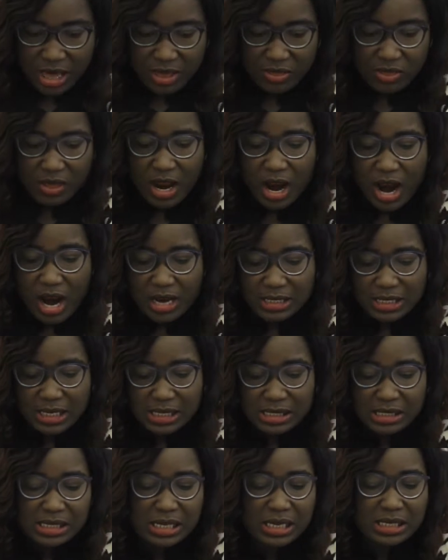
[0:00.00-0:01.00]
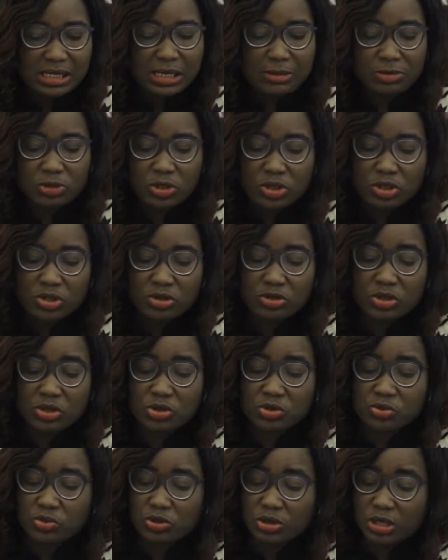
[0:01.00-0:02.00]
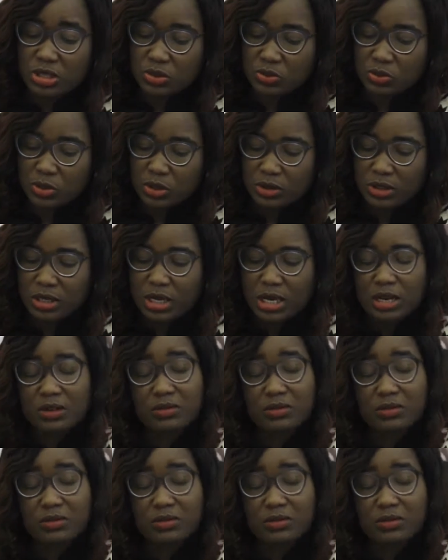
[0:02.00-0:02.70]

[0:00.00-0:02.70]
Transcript: There are certain exceptions to this rule as well.